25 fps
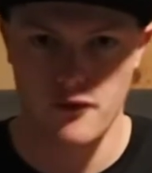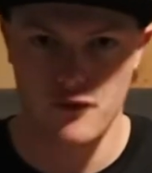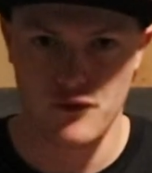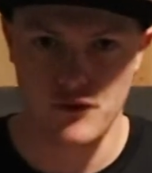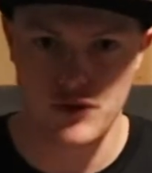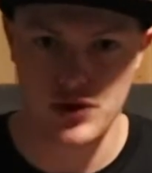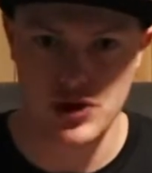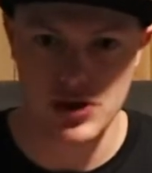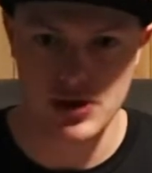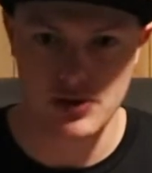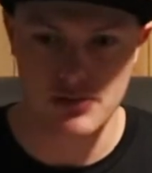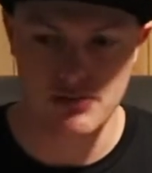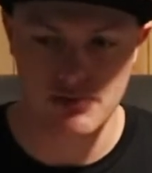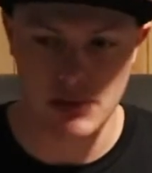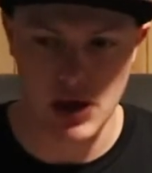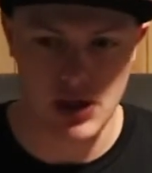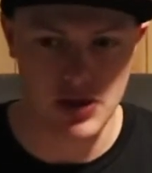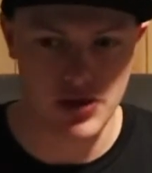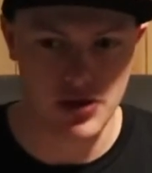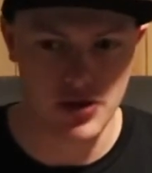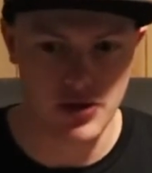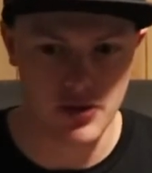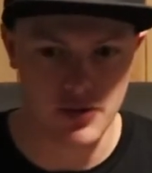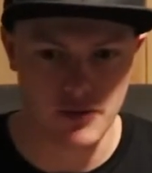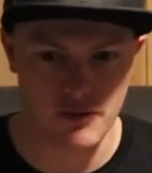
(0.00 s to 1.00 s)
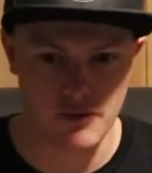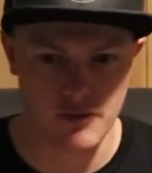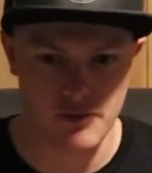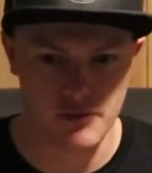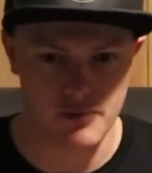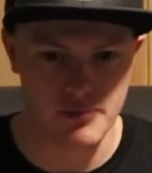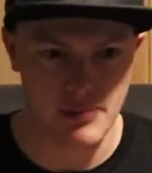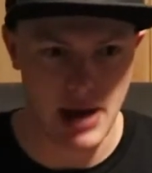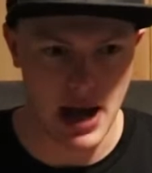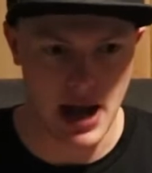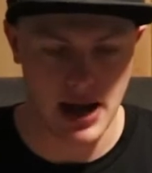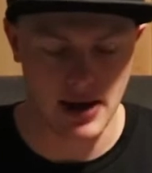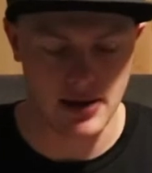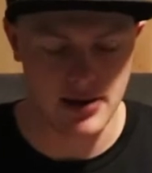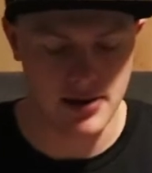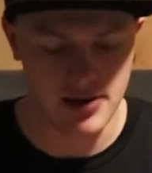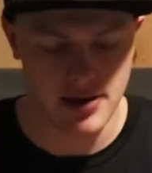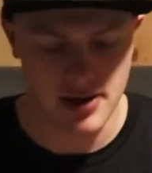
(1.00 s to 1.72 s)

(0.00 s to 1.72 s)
for the month of May.